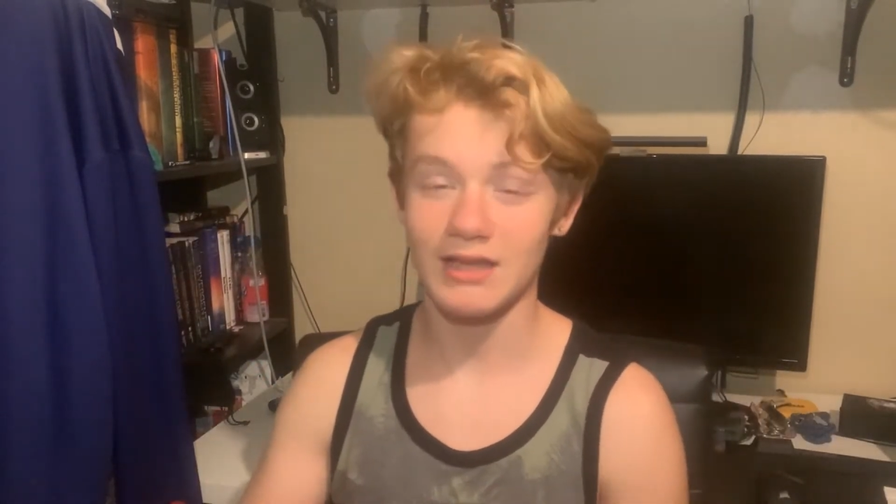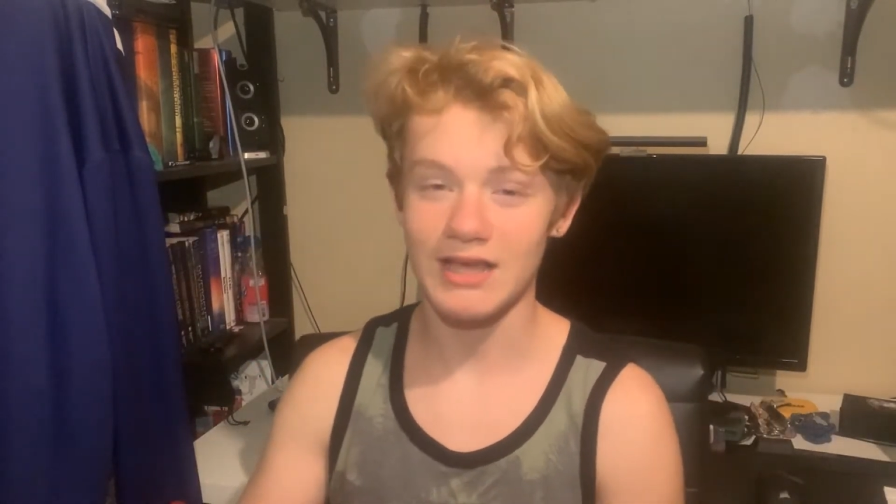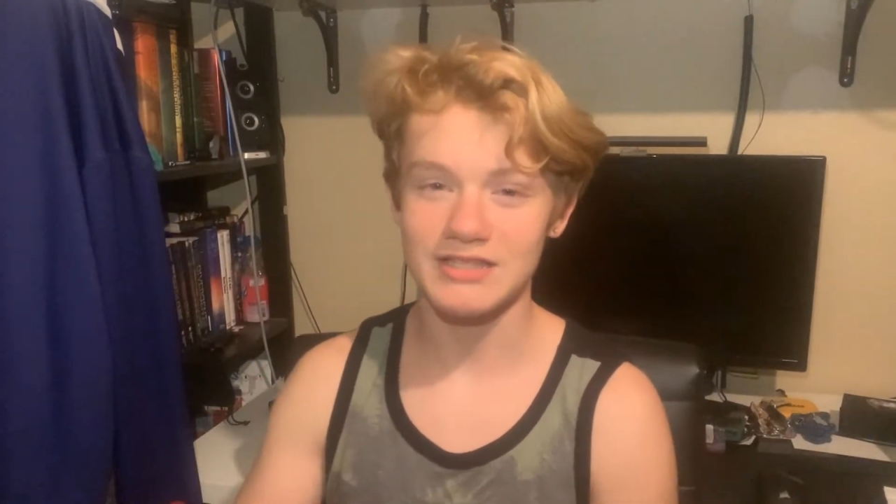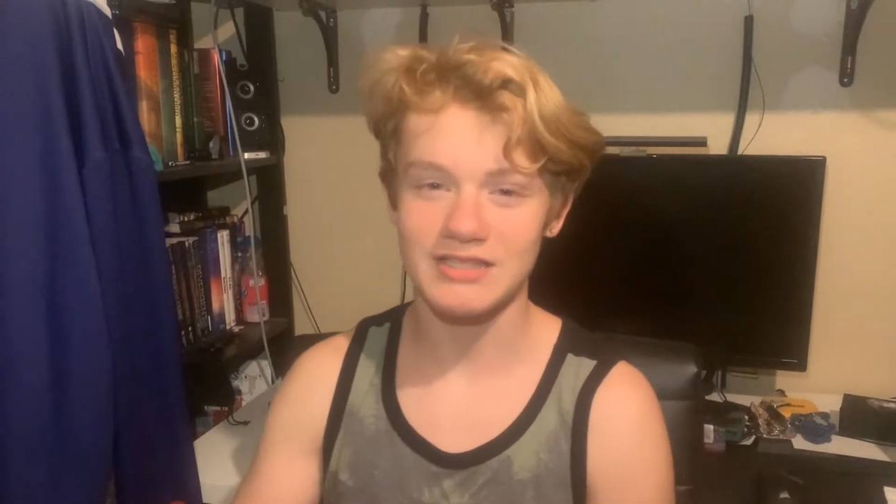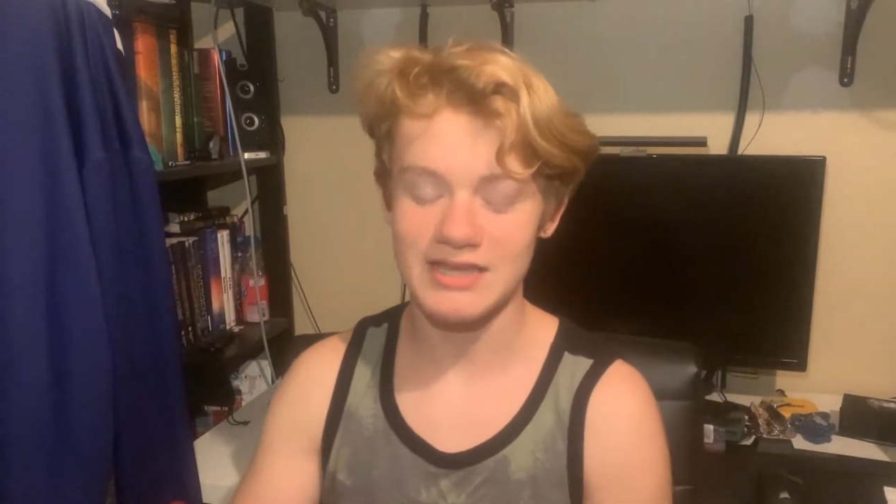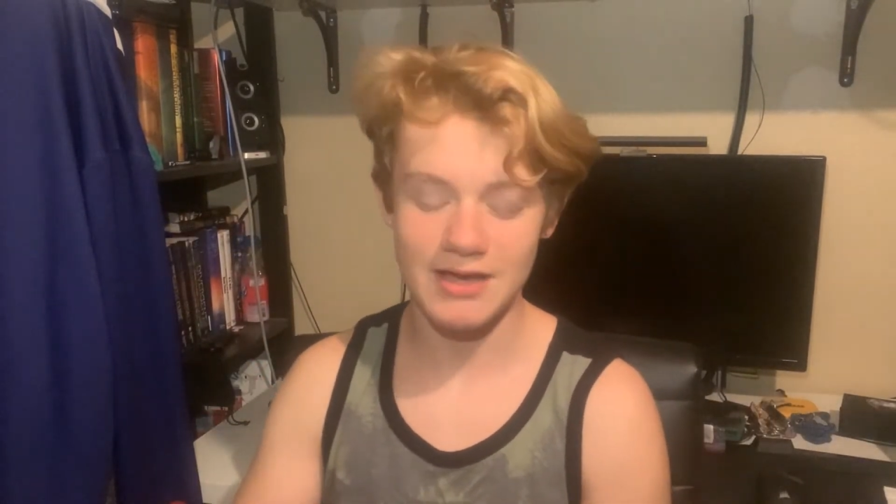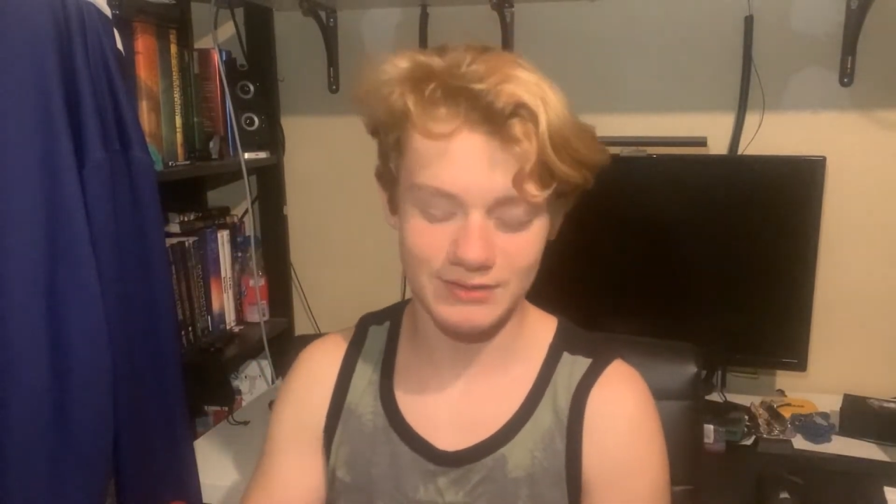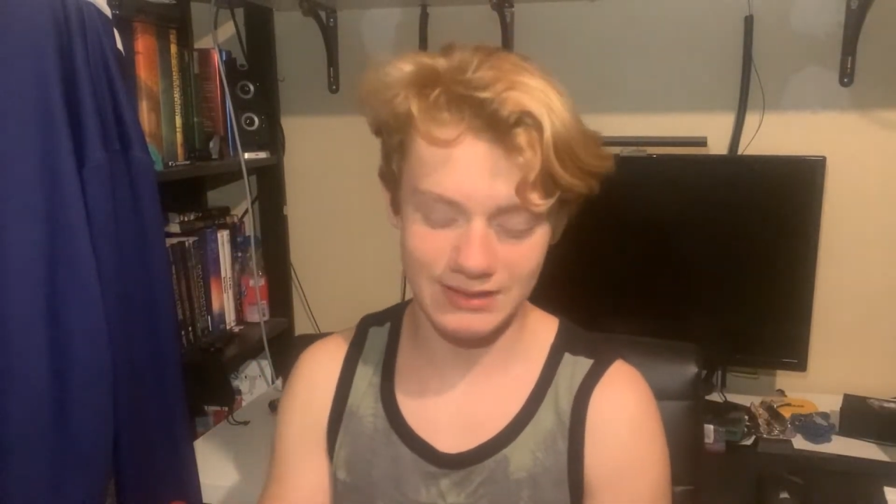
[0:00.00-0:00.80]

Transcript: classic tale